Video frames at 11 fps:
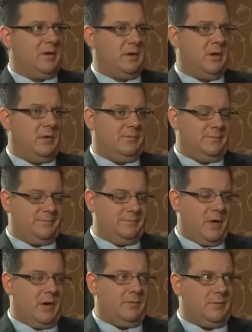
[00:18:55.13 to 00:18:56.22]
uh, of,
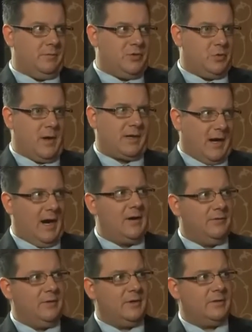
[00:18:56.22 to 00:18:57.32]
of direct
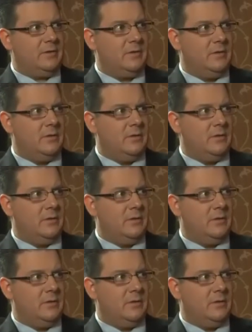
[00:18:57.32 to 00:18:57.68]
conflict